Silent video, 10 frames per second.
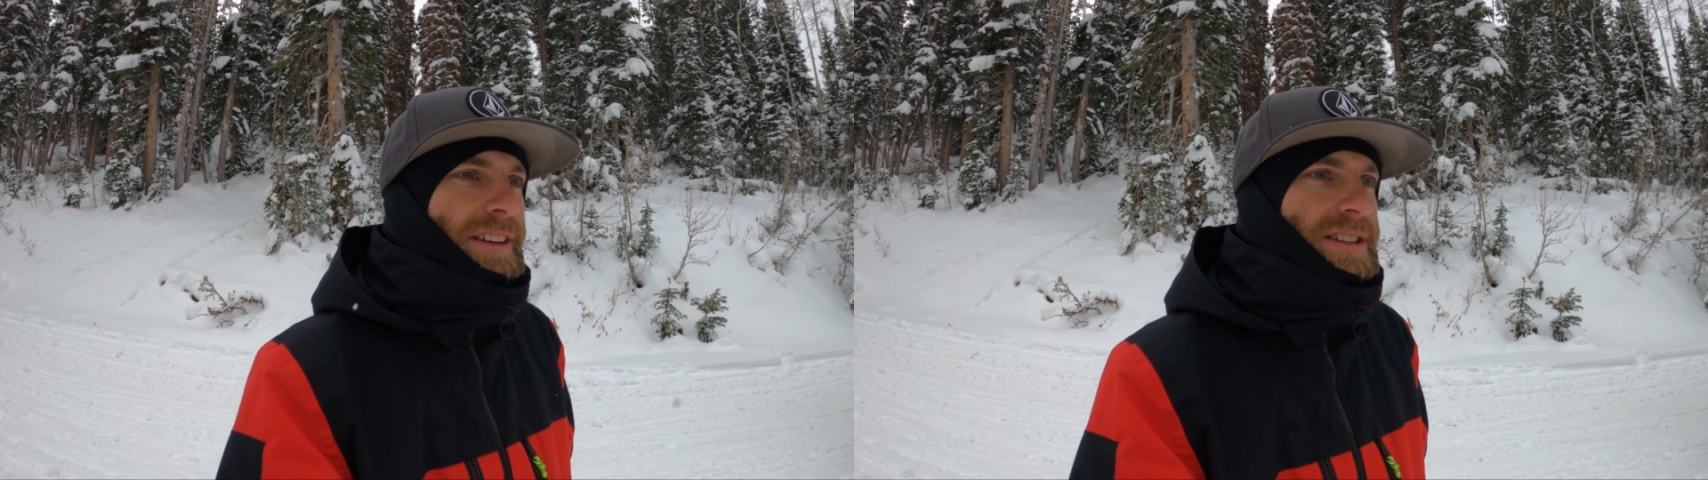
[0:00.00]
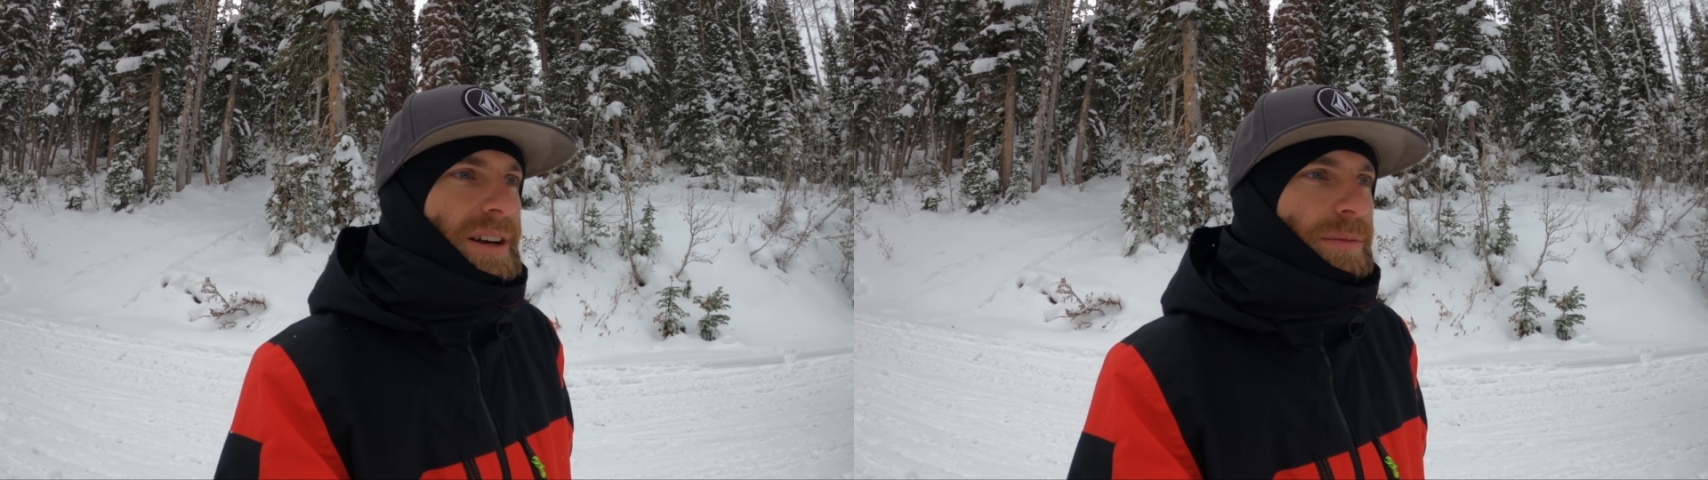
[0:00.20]

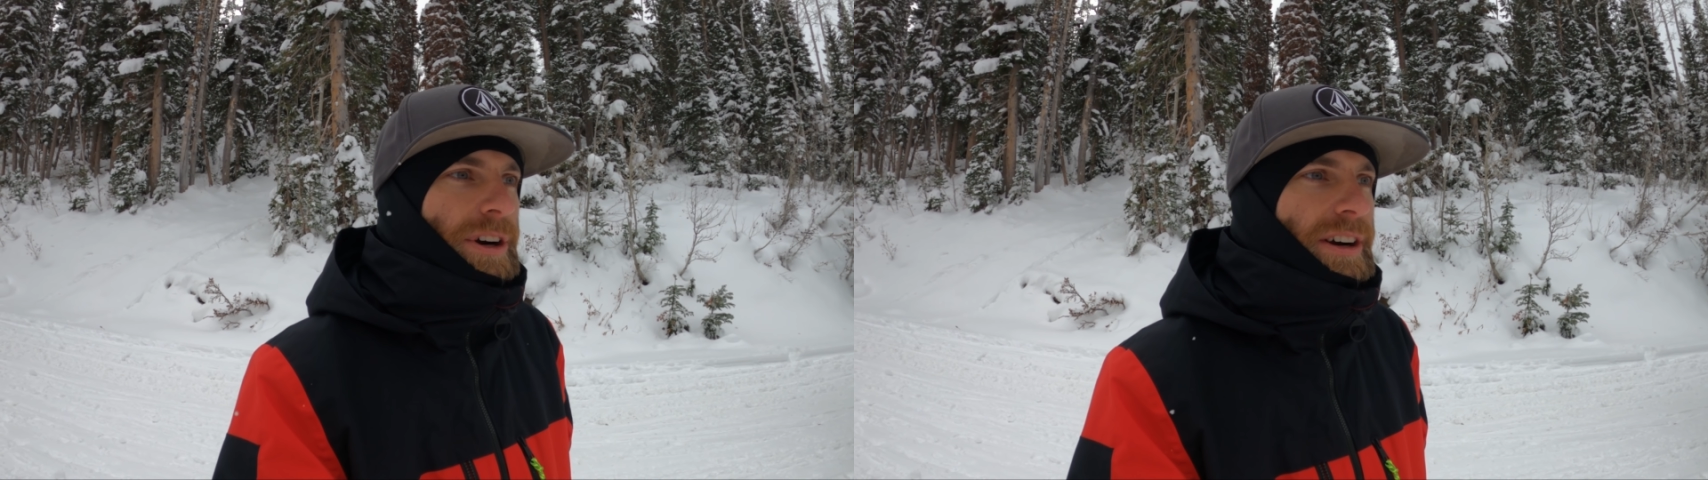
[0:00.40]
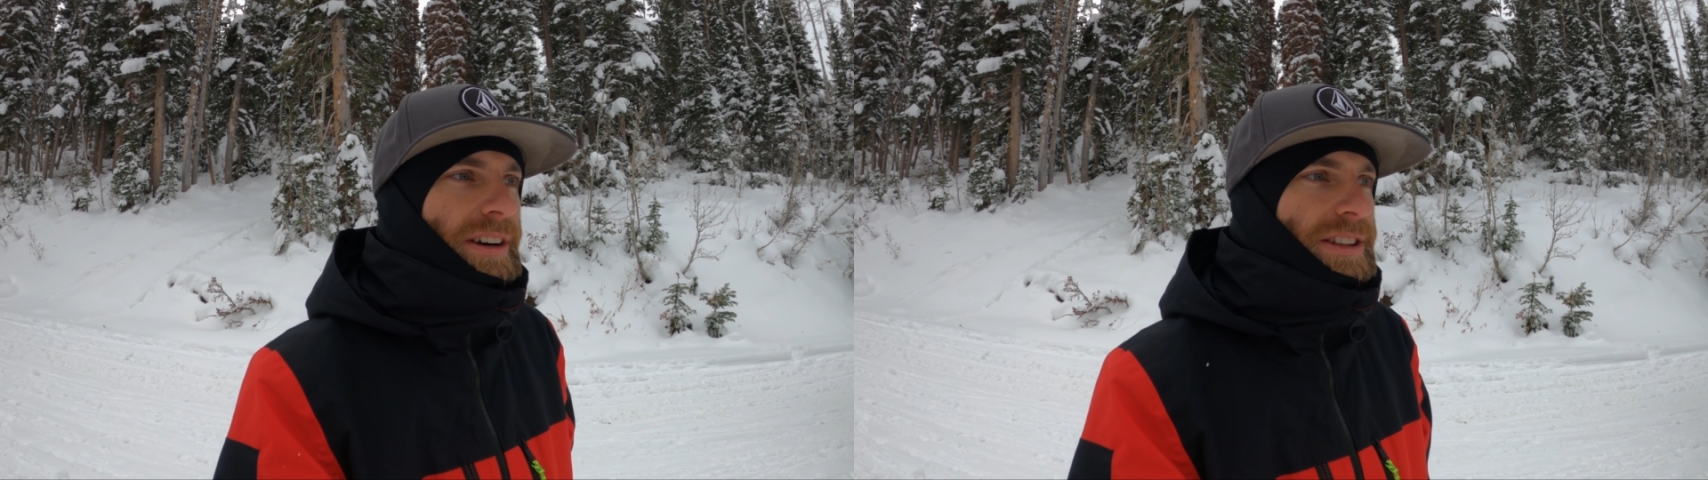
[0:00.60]

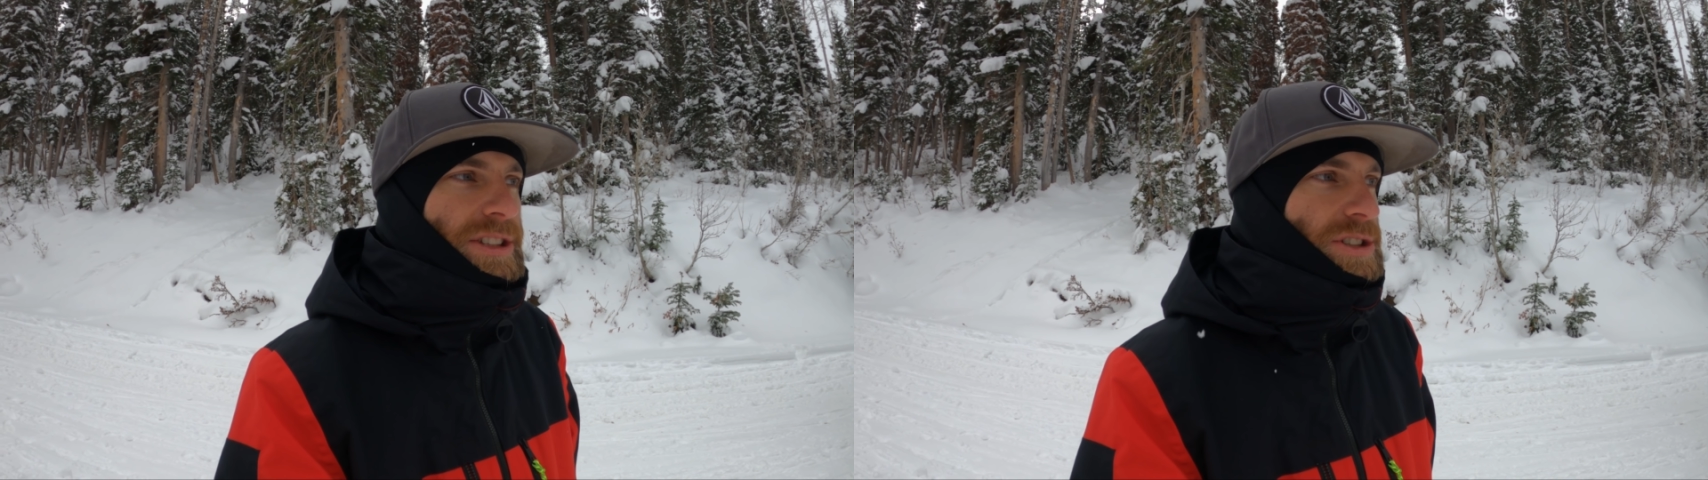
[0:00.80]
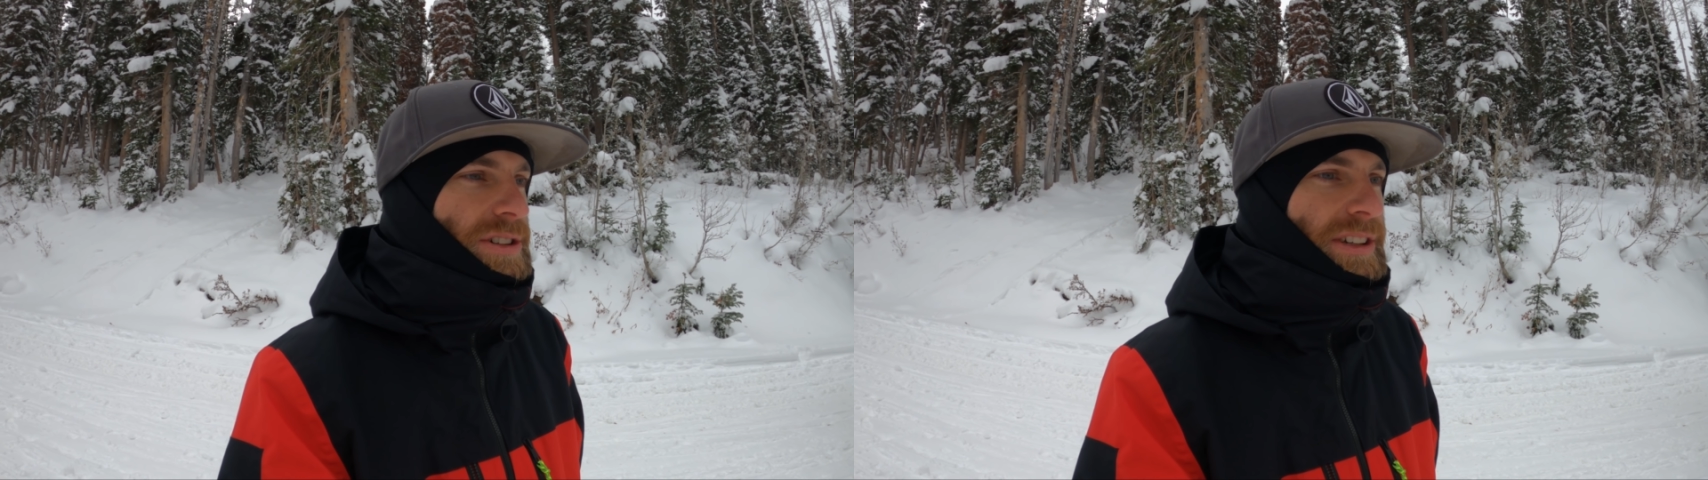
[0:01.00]
somewhere in
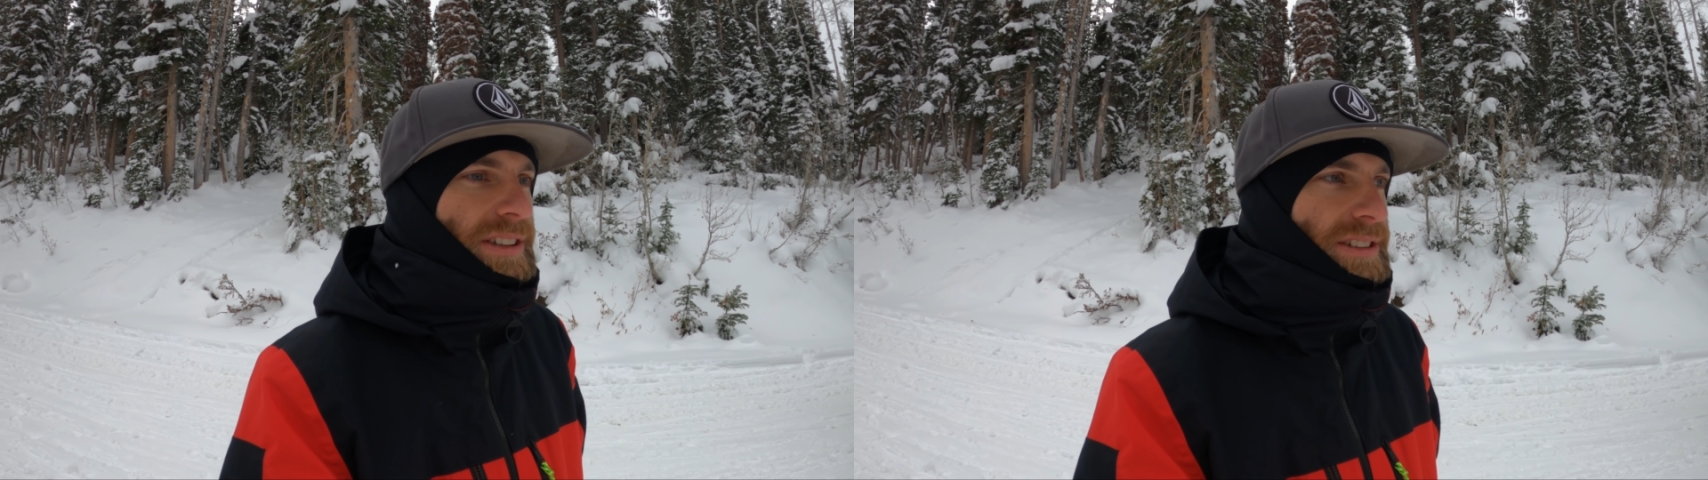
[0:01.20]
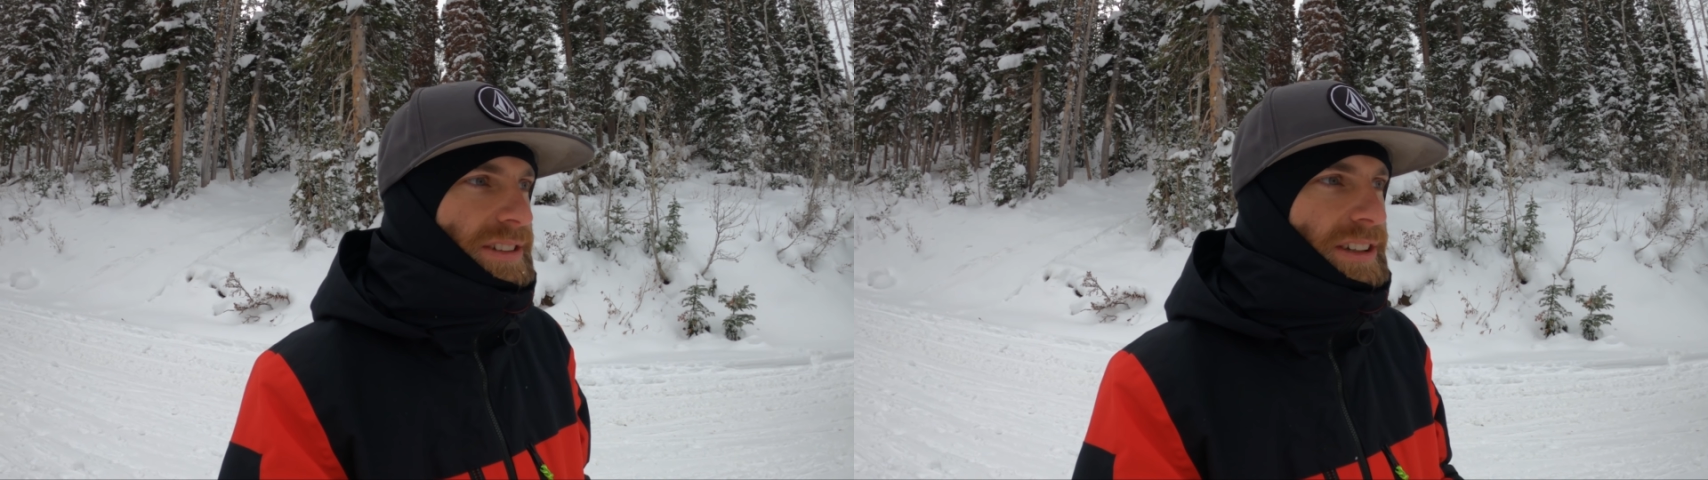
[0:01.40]
the
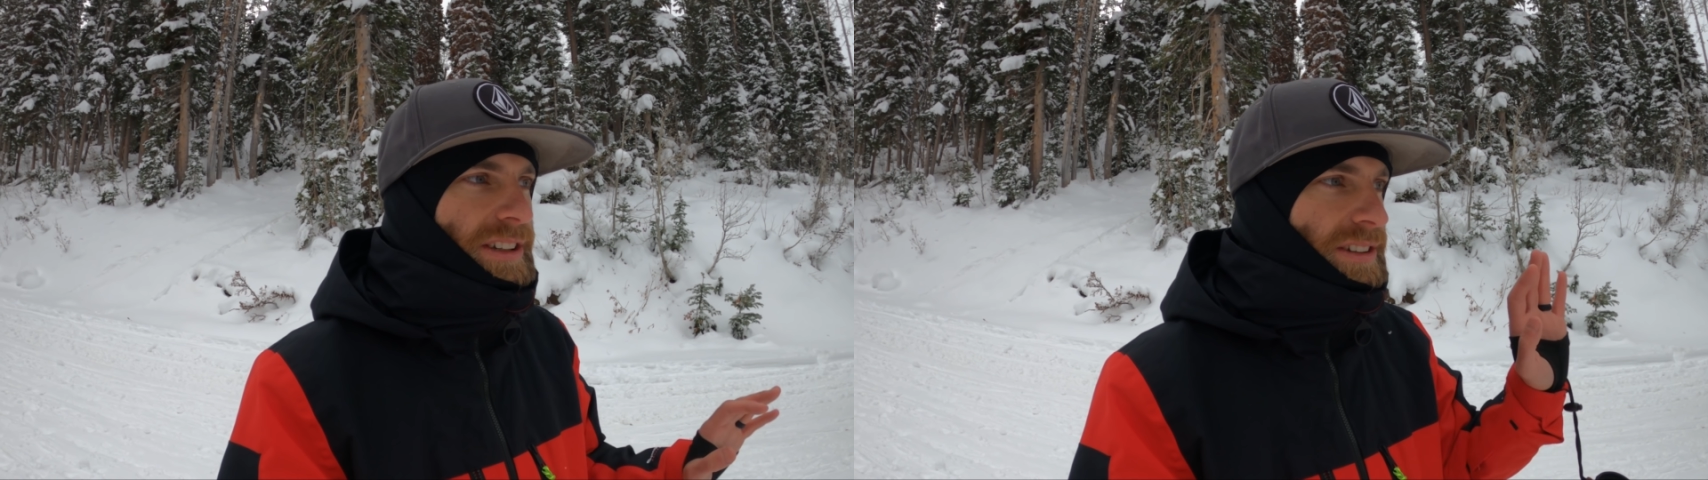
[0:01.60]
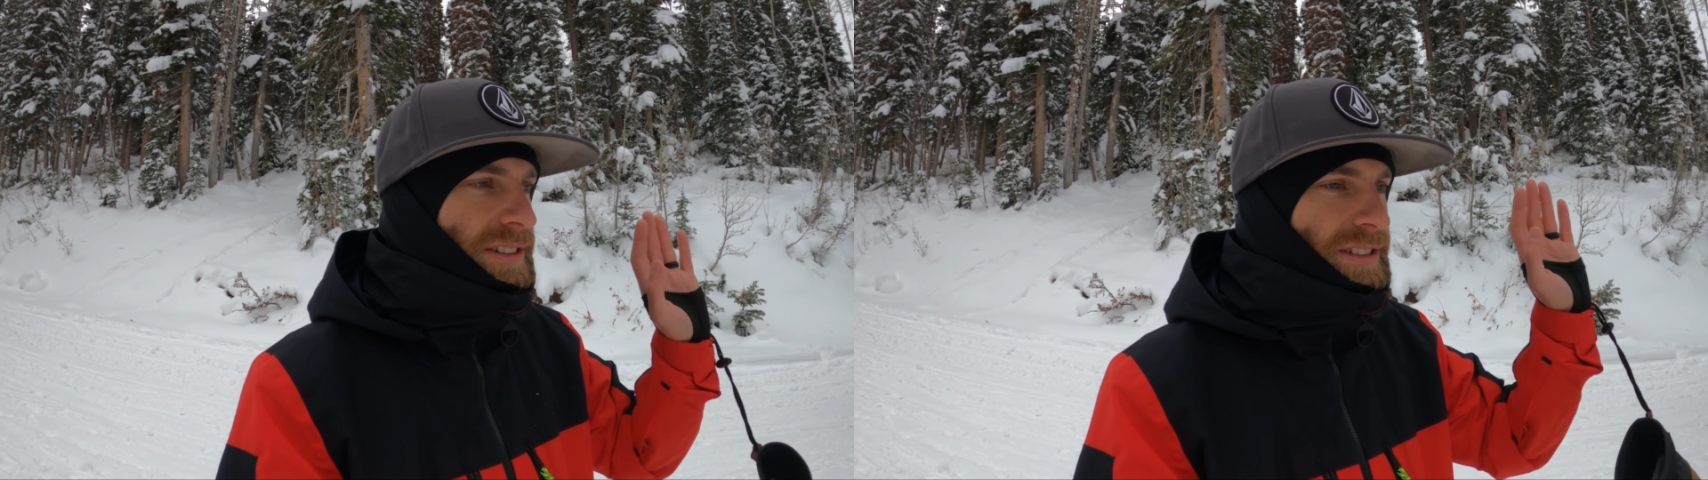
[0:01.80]
trees,
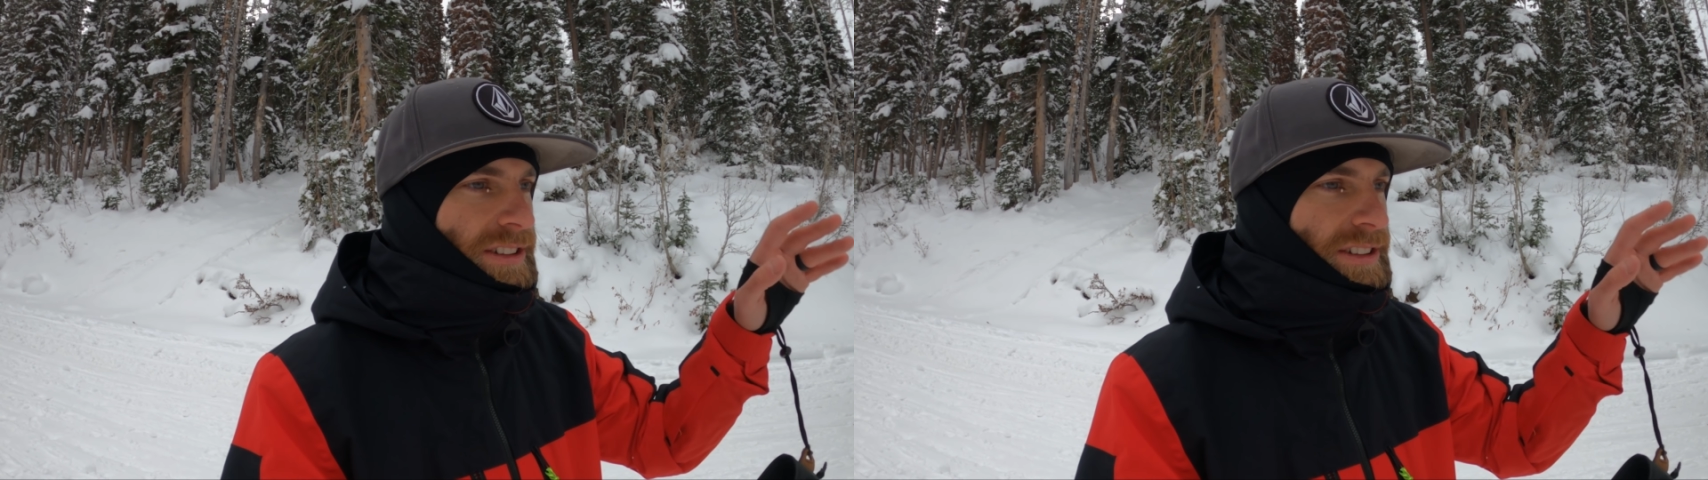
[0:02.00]
like